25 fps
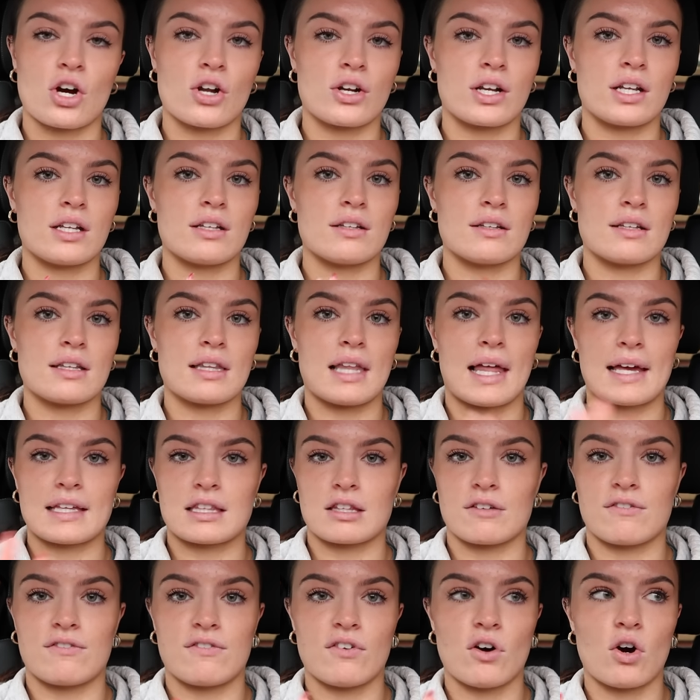on
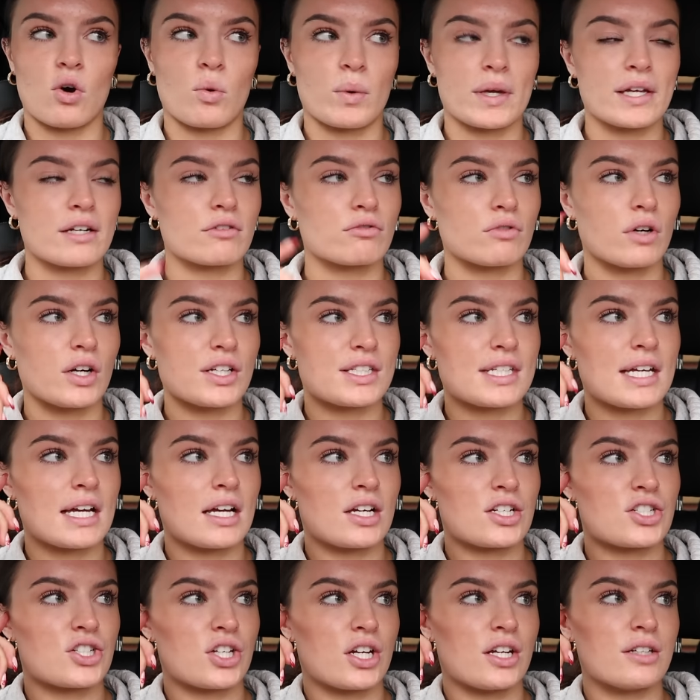like the 4 week
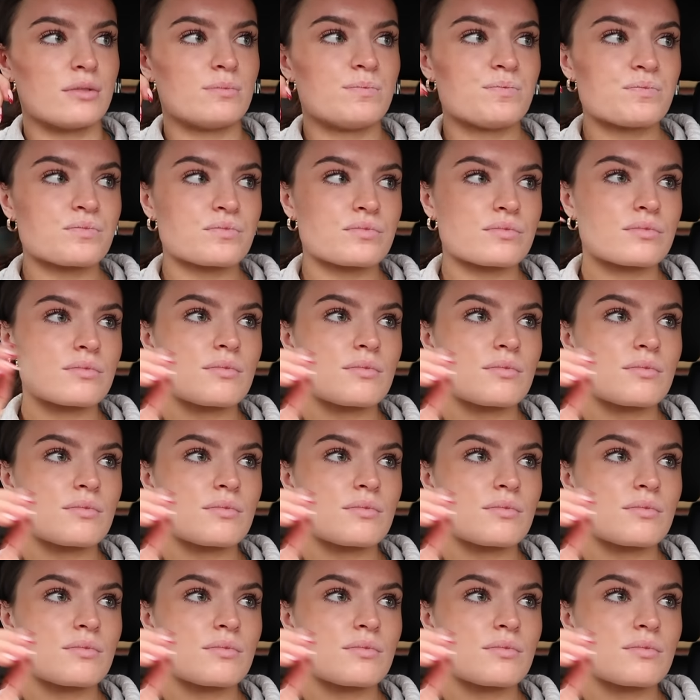rotation